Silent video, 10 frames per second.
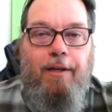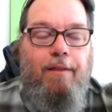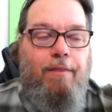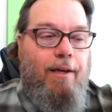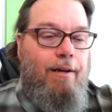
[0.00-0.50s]

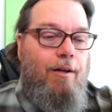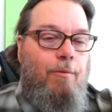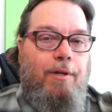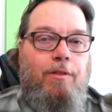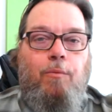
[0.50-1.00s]
That'll help
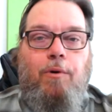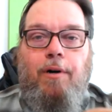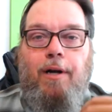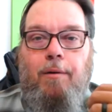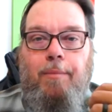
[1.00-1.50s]
get the word
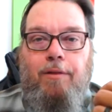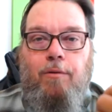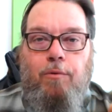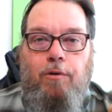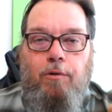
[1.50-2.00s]
out about the
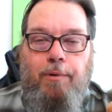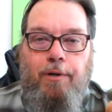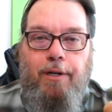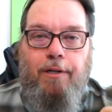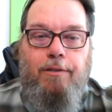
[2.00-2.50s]
World
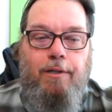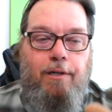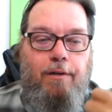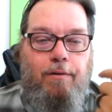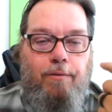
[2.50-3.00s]
Birding
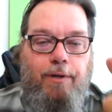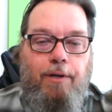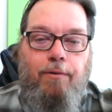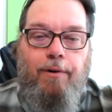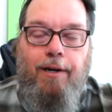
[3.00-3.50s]
Center, the Rio
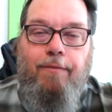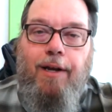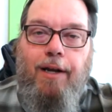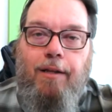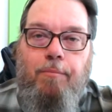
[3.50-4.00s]
Grande
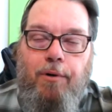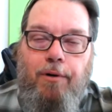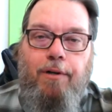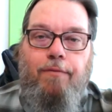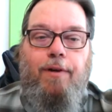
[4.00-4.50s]
Valley
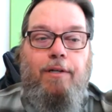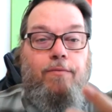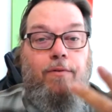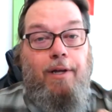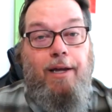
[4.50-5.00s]
Birding
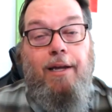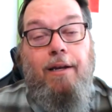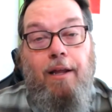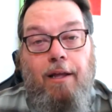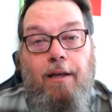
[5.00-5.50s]
Festival, and
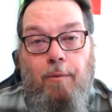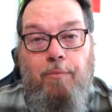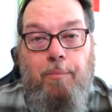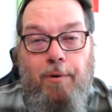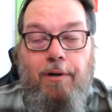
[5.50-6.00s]
help the
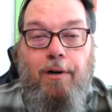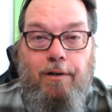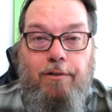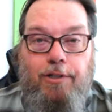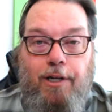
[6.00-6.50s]
Bird
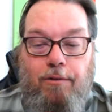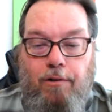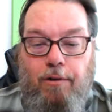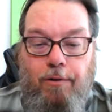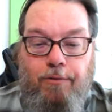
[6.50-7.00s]
Garden Channel
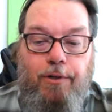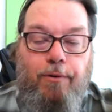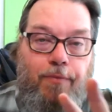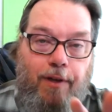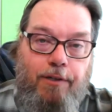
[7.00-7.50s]
grow. So
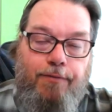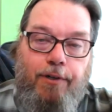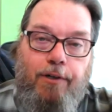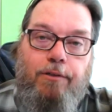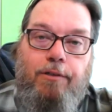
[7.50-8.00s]
thanks for your
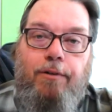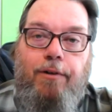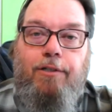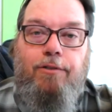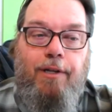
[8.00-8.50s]

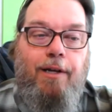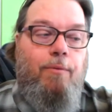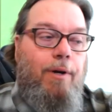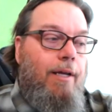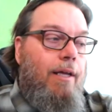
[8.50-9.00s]
consideration that
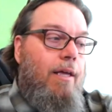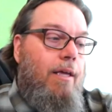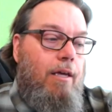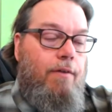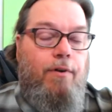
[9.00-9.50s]
way.
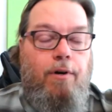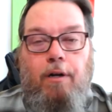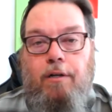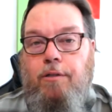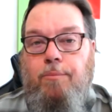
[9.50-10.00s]
If you're not
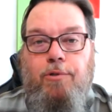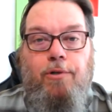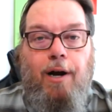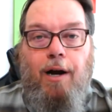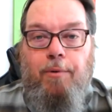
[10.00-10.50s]
a
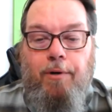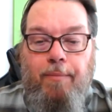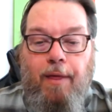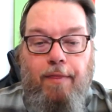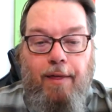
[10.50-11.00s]
subscriber,
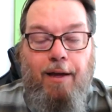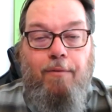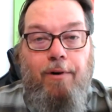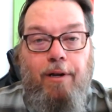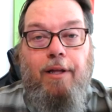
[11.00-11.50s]
that
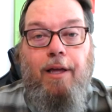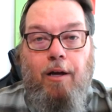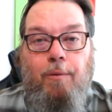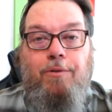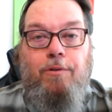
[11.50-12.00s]
really
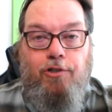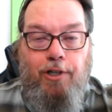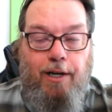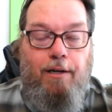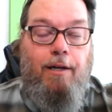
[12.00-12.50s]
helps the
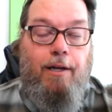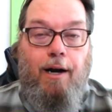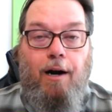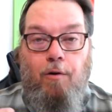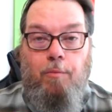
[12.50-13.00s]
channel and
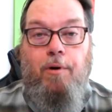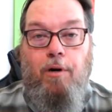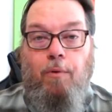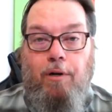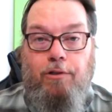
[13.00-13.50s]
our
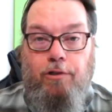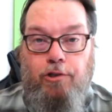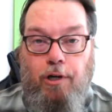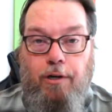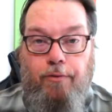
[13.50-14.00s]
birdwatching
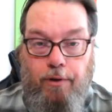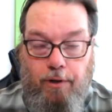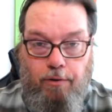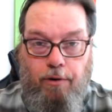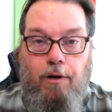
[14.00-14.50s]
genre
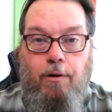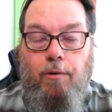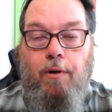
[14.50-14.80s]
grow